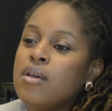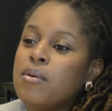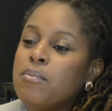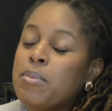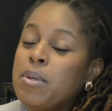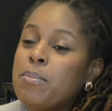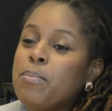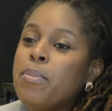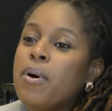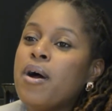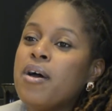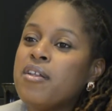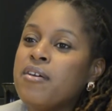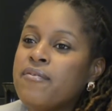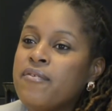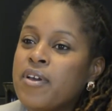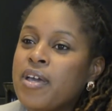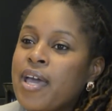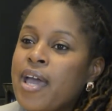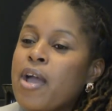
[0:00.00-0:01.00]
be part
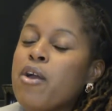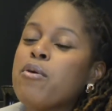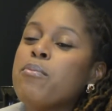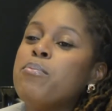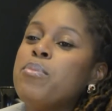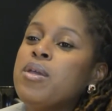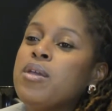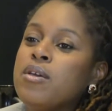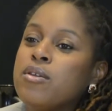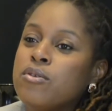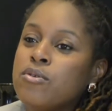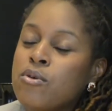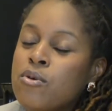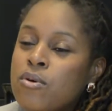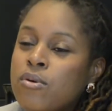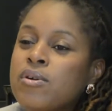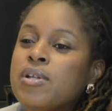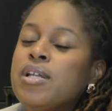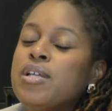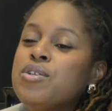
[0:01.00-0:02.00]
of a Caribbean
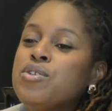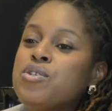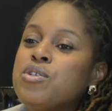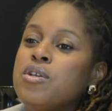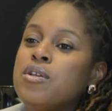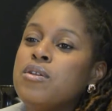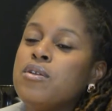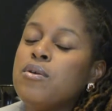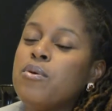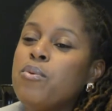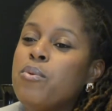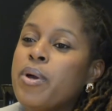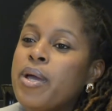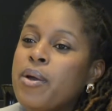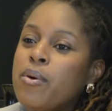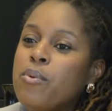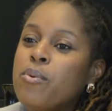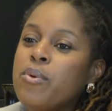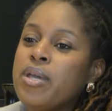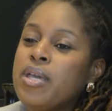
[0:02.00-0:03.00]
coalition
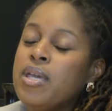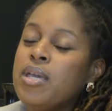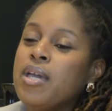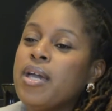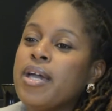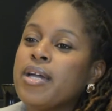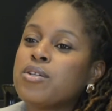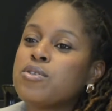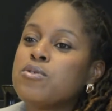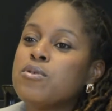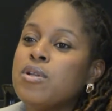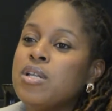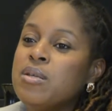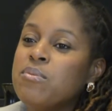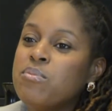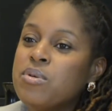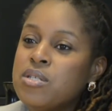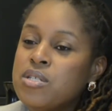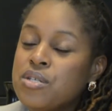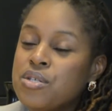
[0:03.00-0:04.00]
where we actually
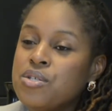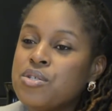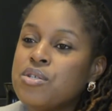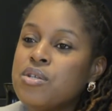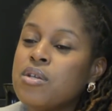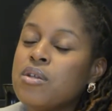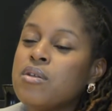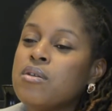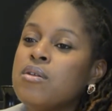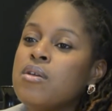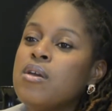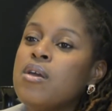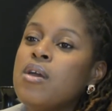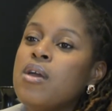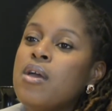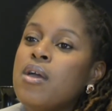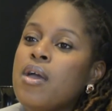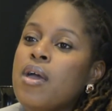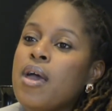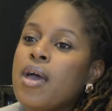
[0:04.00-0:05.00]
petition
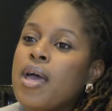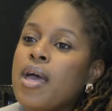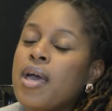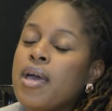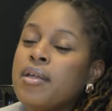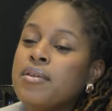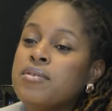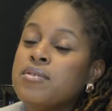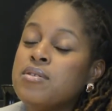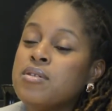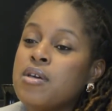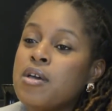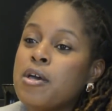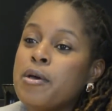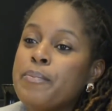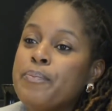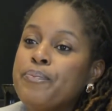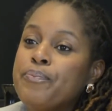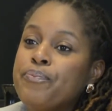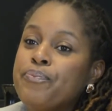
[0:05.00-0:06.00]
and
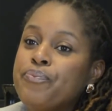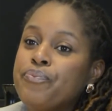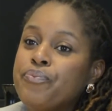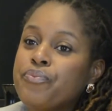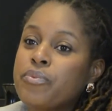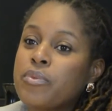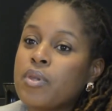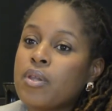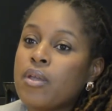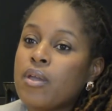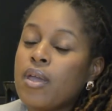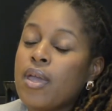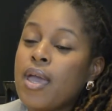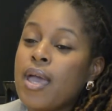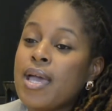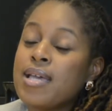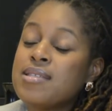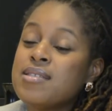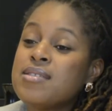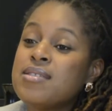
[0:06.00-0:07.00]

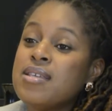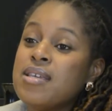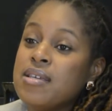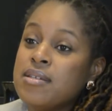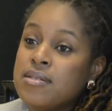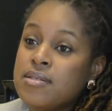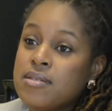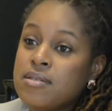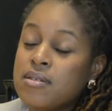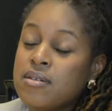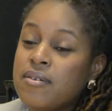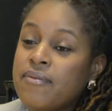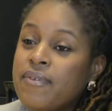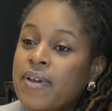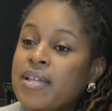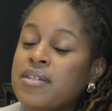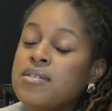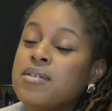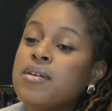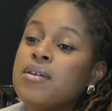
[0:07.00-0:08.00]
assist the
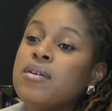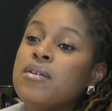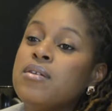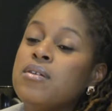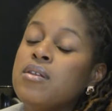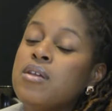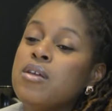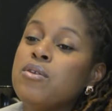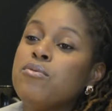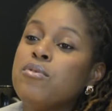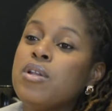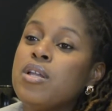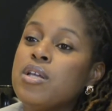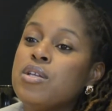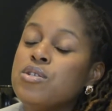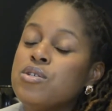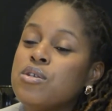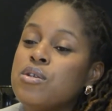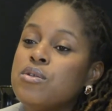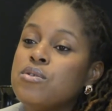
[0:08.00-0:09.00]
Vatican in
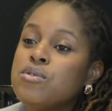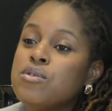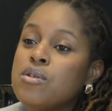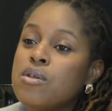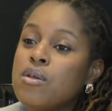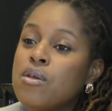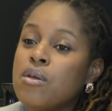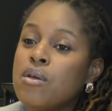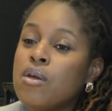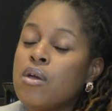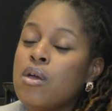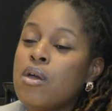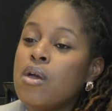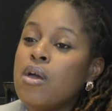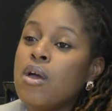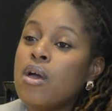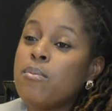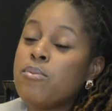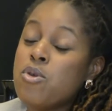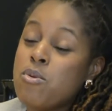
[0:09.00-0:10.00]
relation to
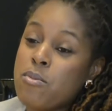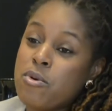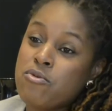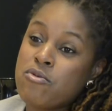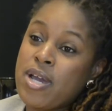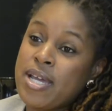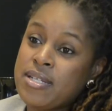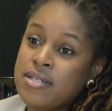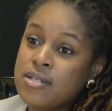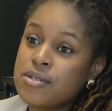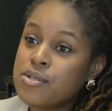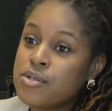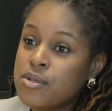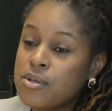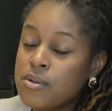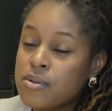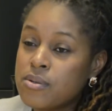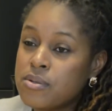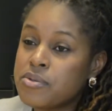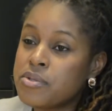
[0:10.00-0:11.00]
human rights
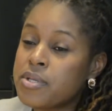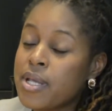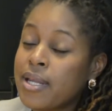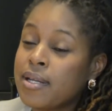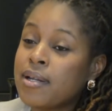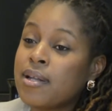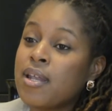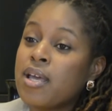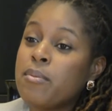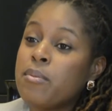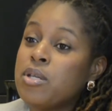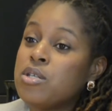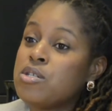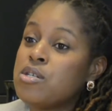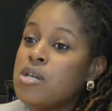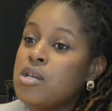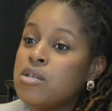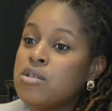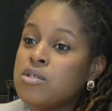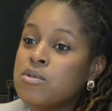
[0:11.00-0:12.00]
issues and climate
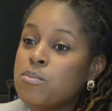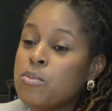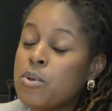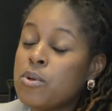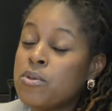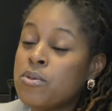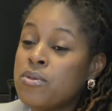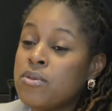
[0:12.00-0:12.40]
change. Both